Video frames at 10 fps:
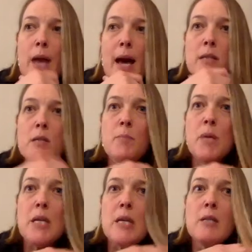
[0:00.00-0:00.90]
is a
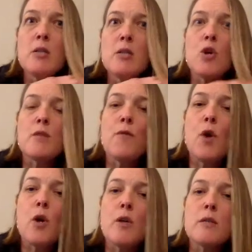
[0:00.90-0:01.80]
bit easier as
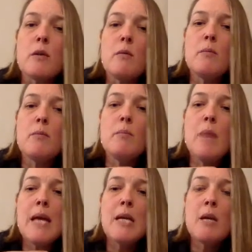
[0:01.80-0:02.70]
far as
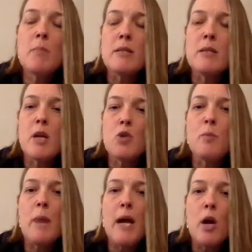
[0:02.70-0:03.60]
making my schedule
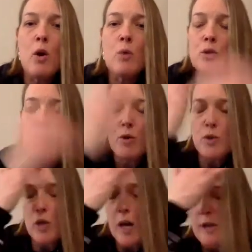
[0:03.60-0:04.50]
my own. So there's
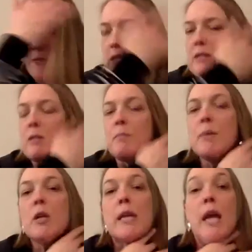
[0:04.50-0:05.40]
a lot of
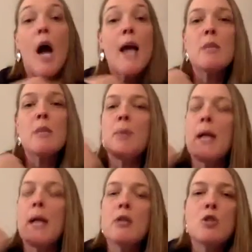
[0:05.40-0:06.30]
flexibility. I can
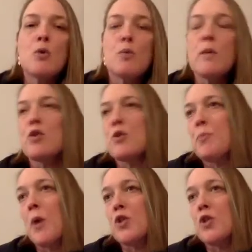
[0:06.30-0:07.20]
plan to do a research
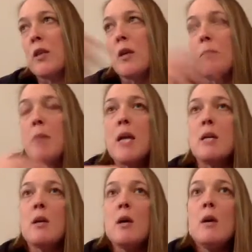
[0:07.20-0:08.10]
project that might
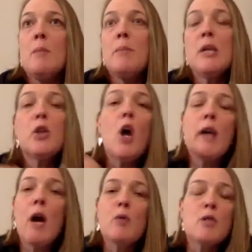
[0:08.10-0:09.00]
be long
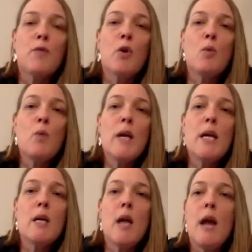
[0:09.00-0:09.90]
hours for a
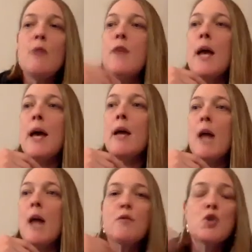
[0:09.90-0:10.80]
week and then
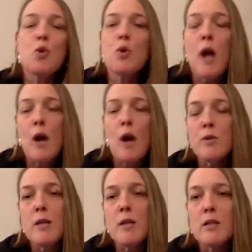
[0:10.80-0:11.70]
have shorter
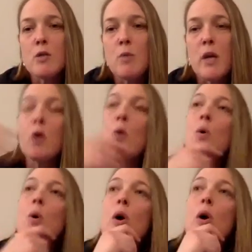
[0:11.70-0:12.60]
hours the next week.
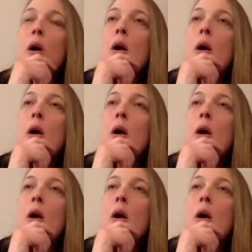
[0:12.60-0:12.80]
Or